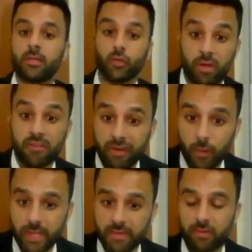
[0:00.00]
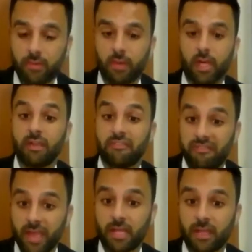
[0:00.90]
to influence and
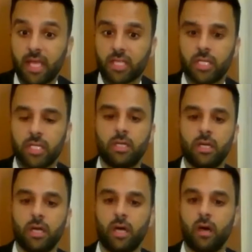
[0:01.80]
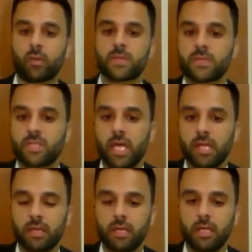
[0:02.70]
affect actually uh, our
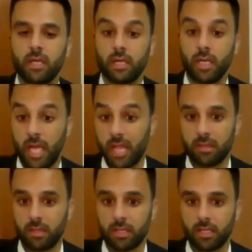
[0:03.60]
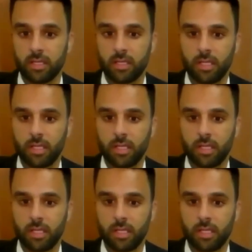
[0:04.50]
society and the,